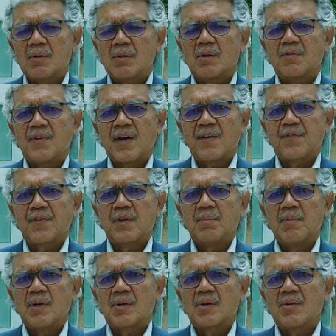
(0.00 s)
of African
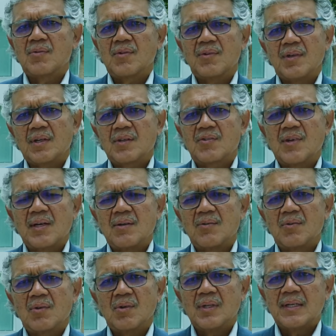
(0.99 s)
Americans in Youngstown
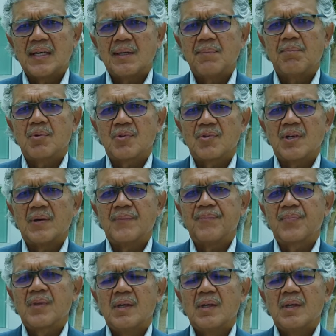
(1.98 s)
is only 8%.